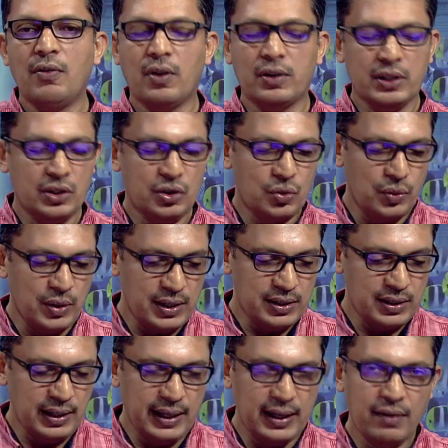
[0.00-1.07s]
for the
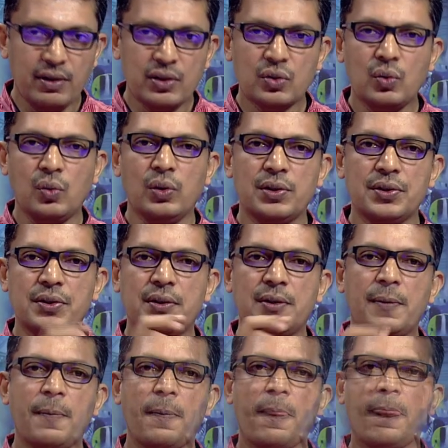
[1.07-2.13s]
students in our
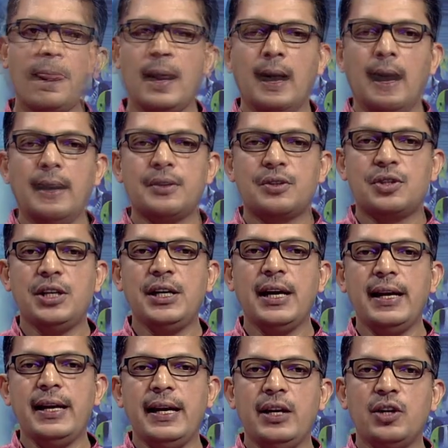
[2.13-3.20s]
schools. And
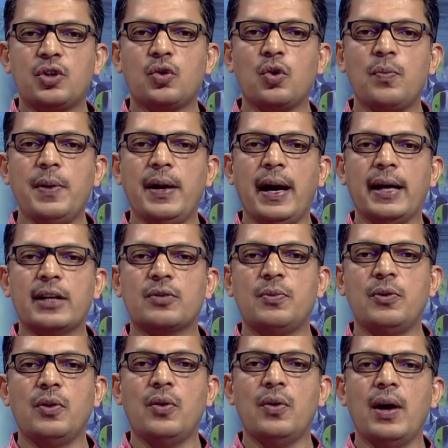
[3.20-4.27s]
TLE should be
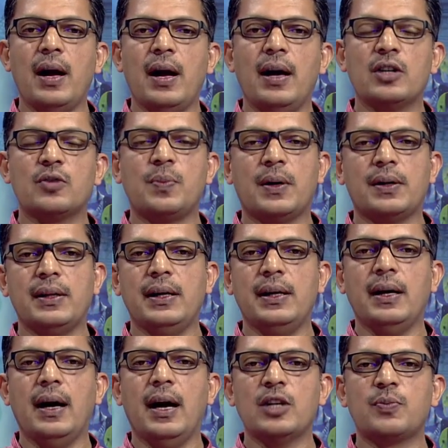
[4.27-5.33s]
explored as per,
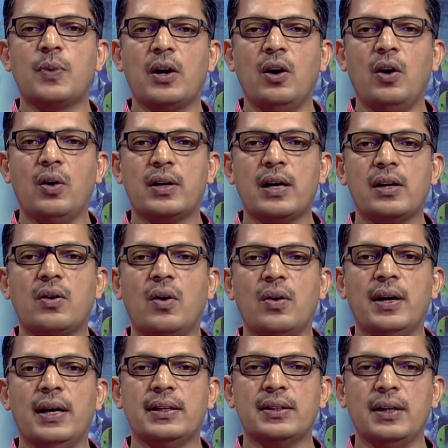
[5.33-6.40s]
the, as per local
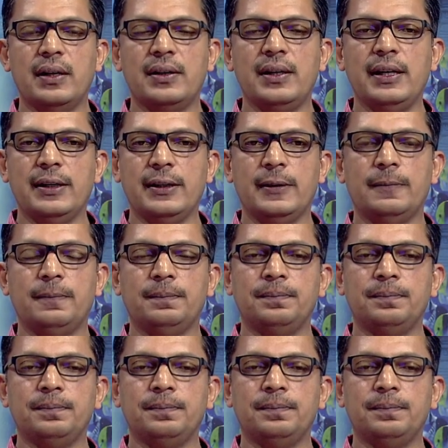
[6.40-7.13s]
context and need.